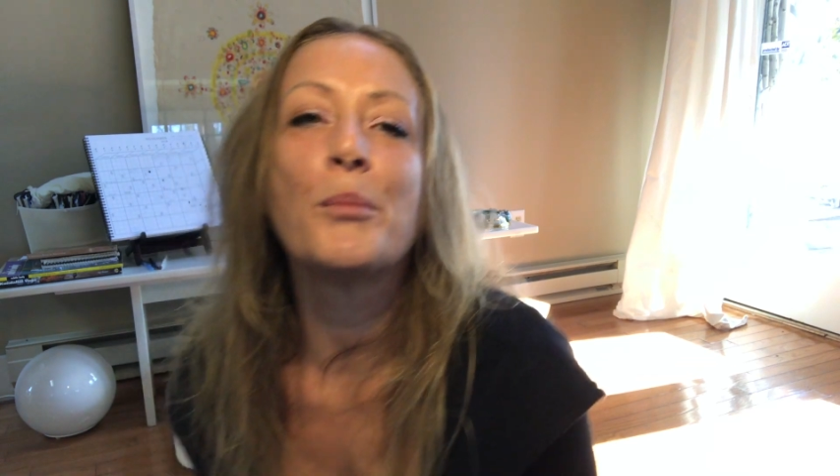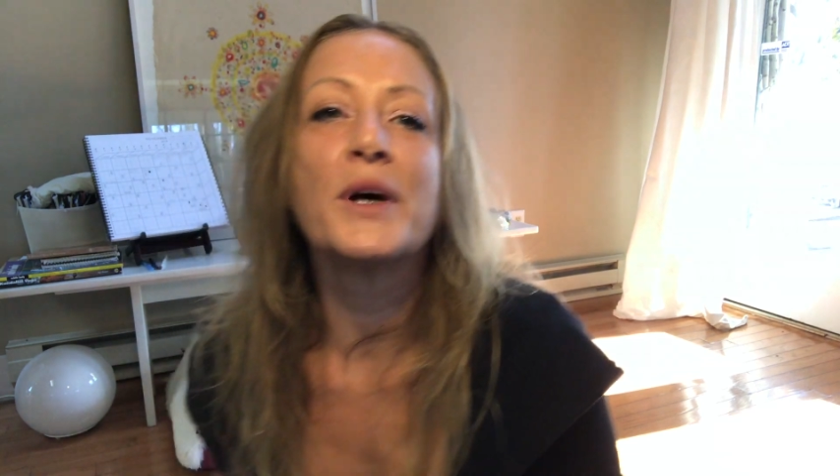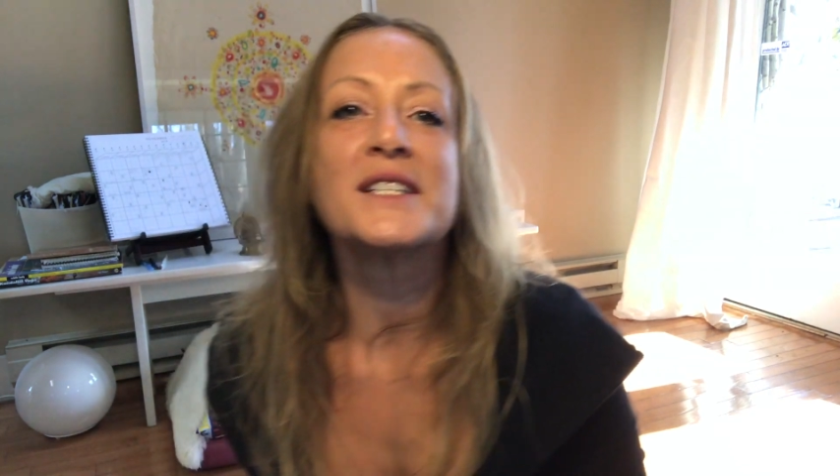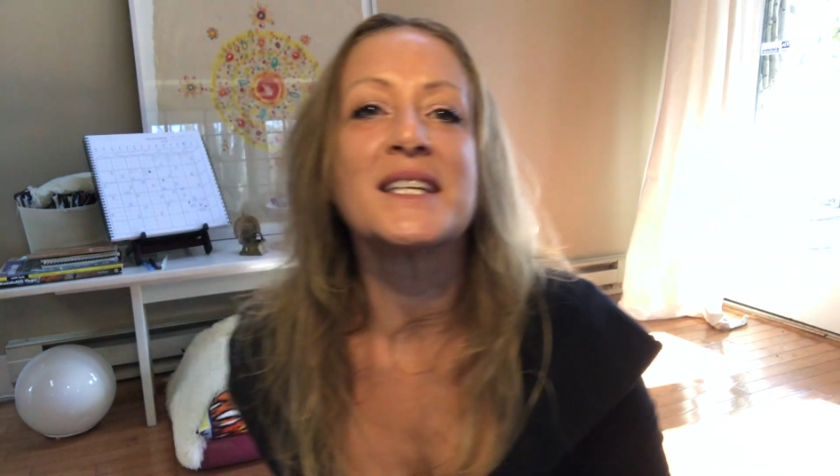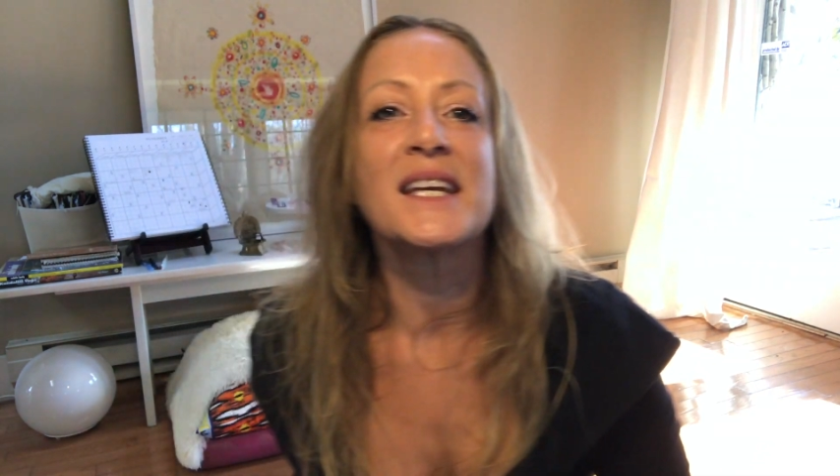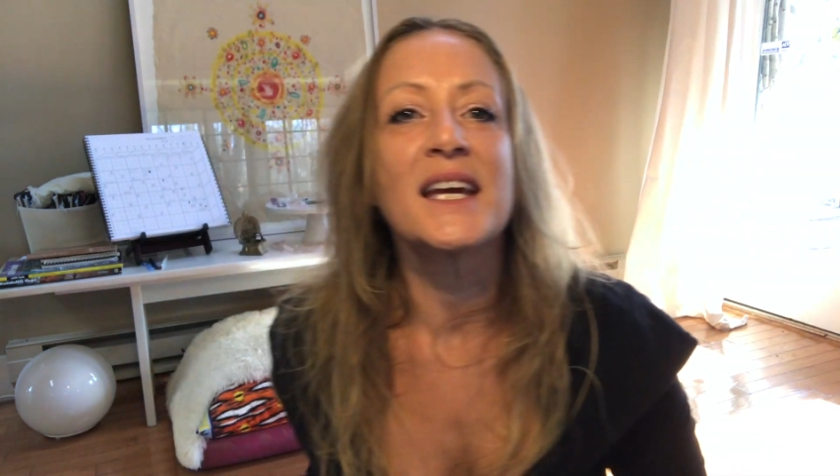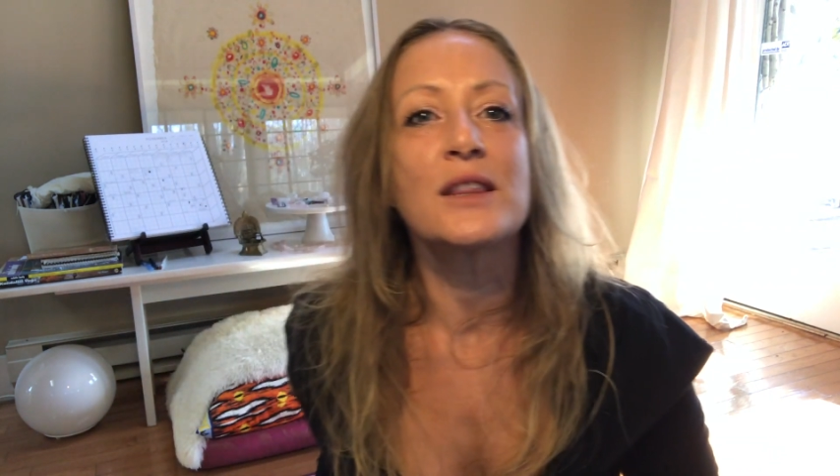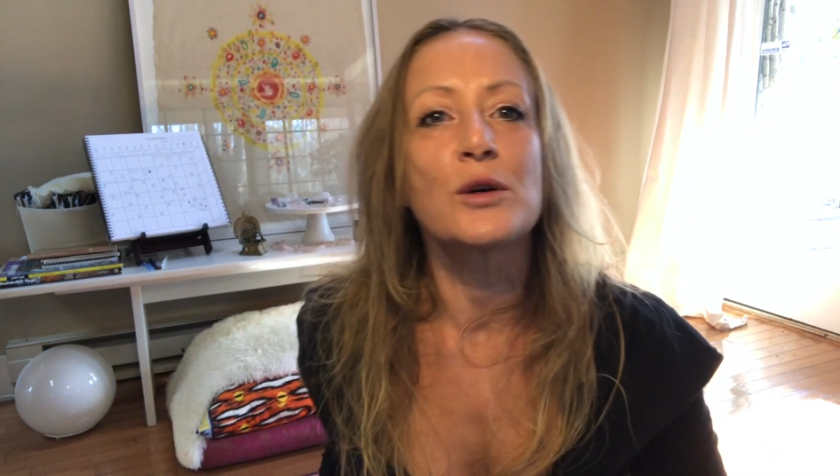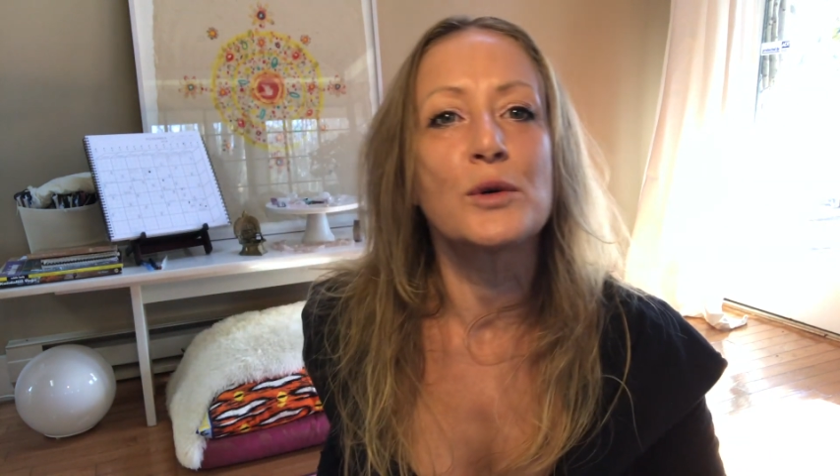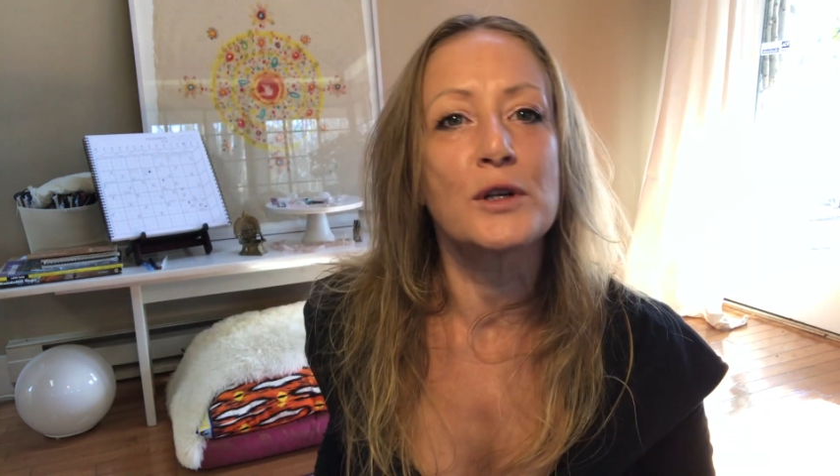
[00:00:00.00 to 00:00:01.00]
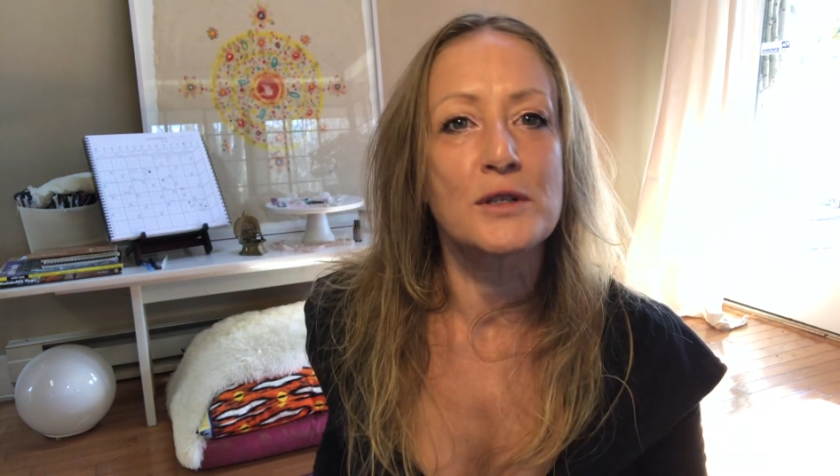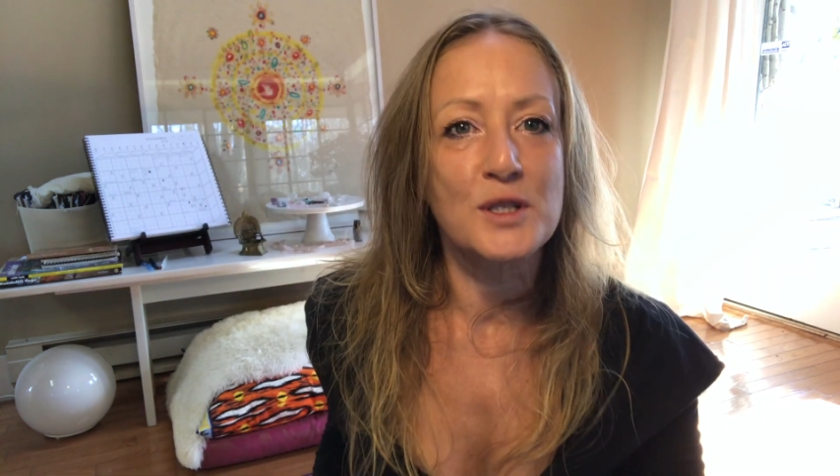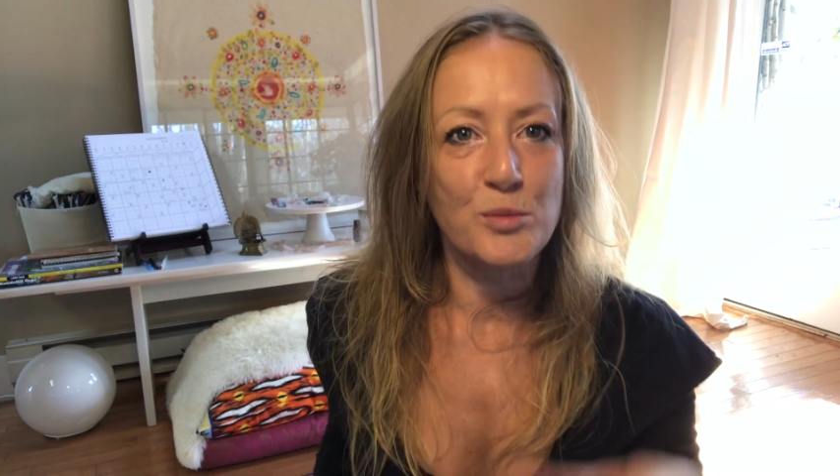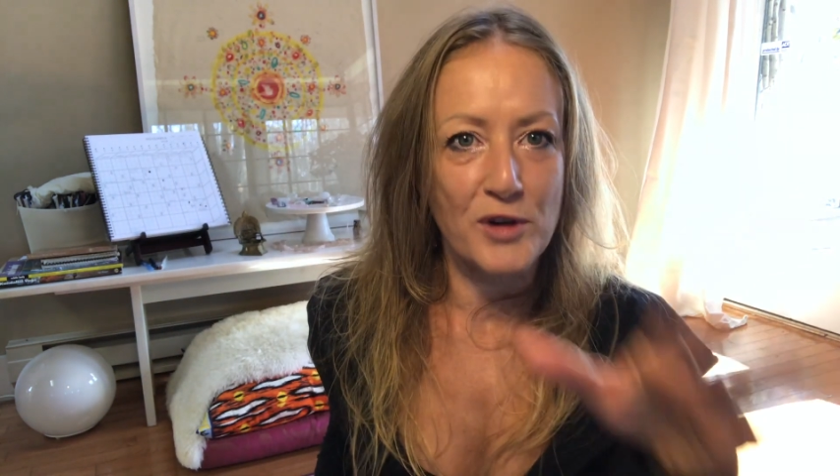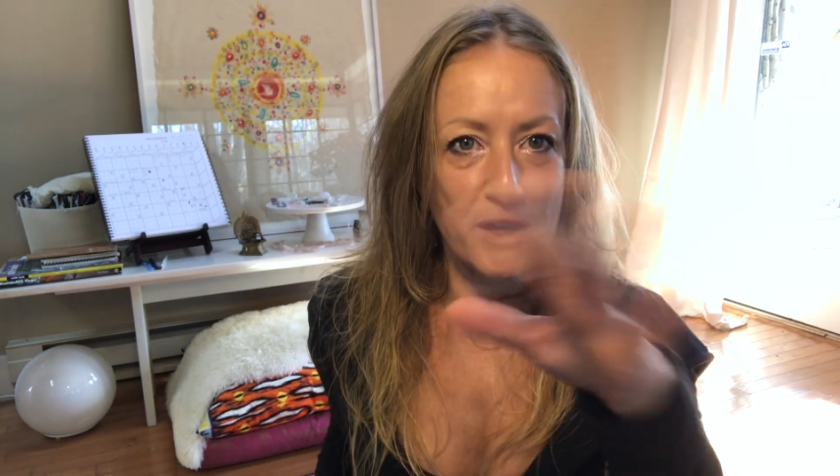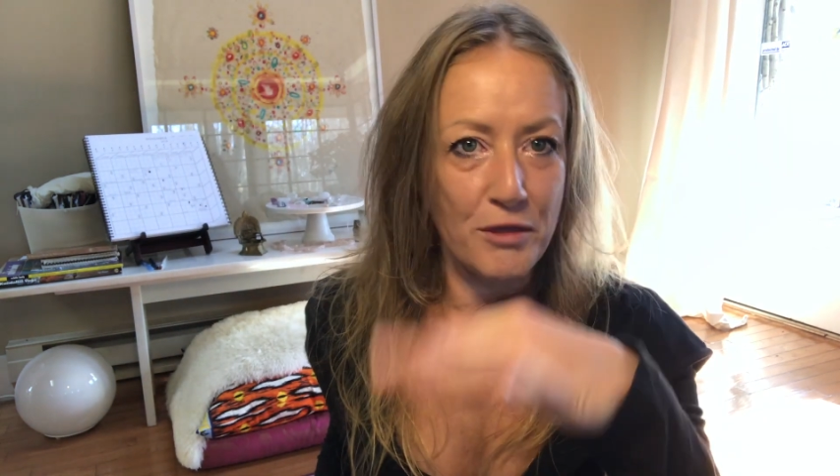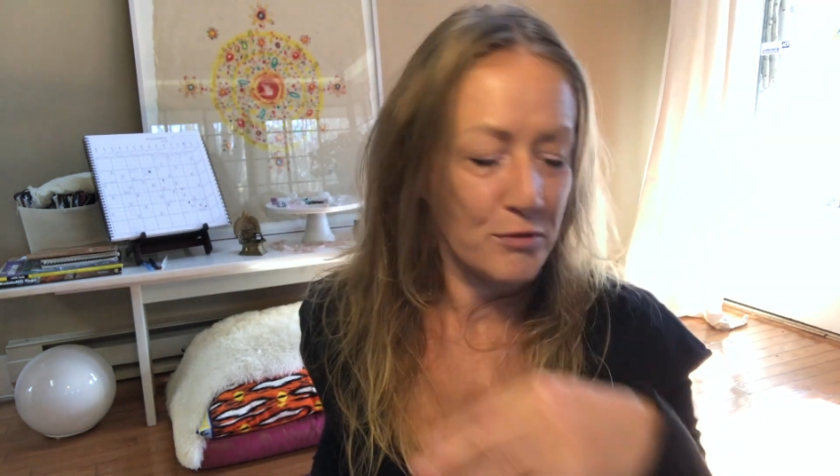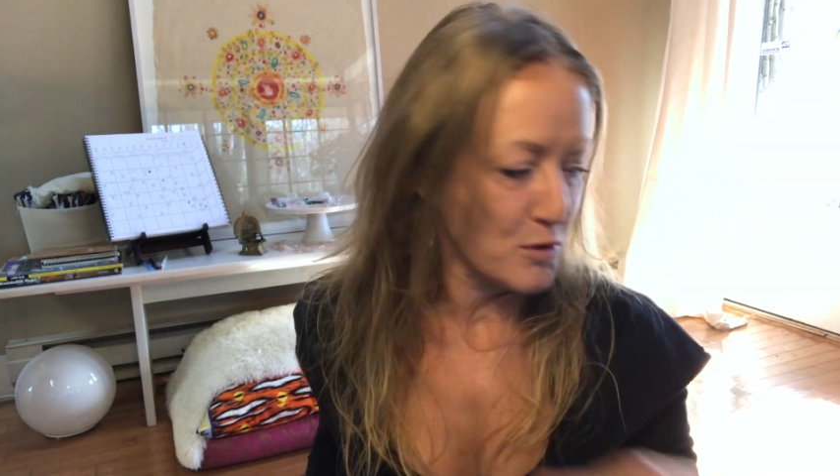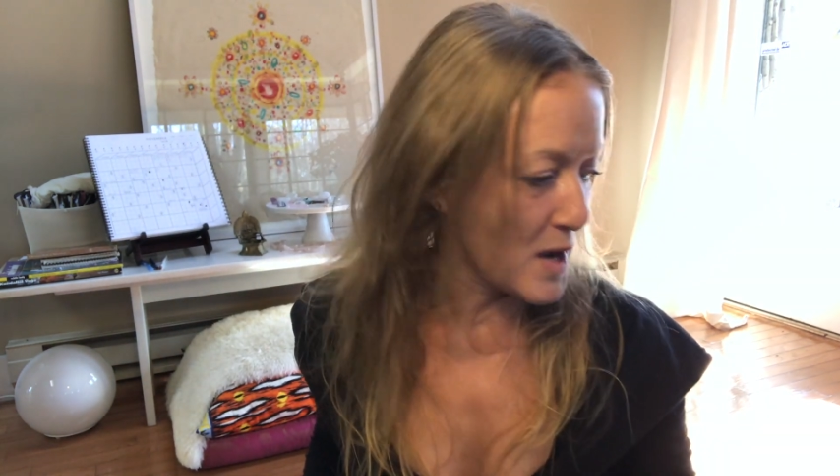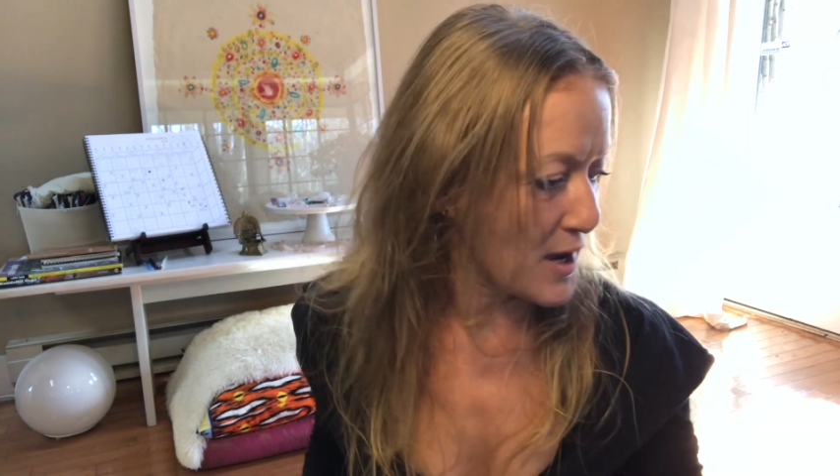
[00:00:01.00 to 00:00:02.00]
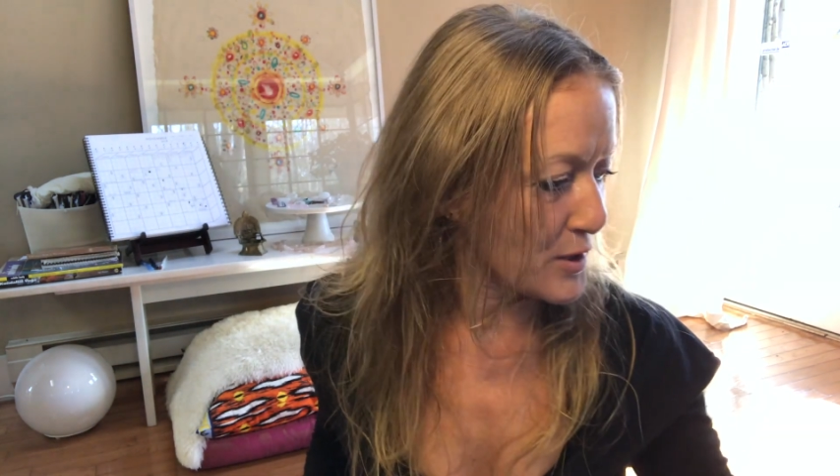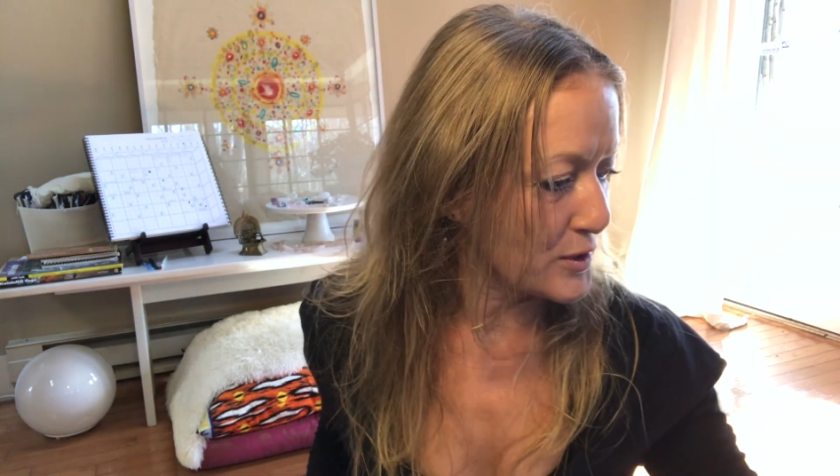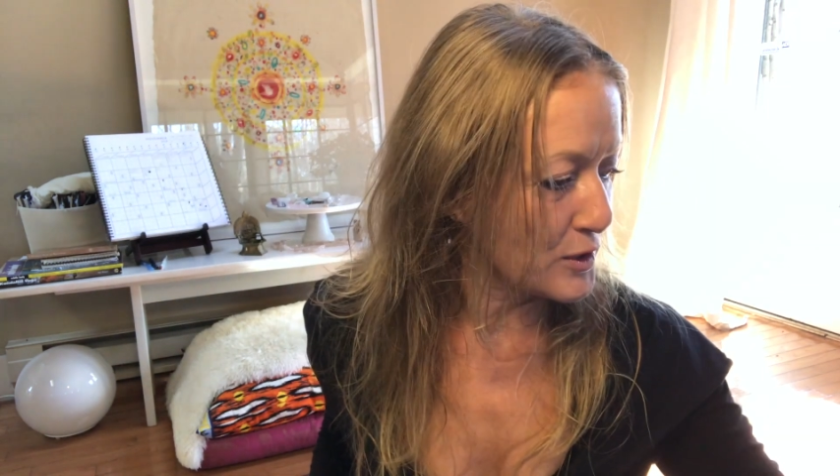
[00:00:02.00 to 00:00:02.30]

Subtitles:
but to get the oil spread throughout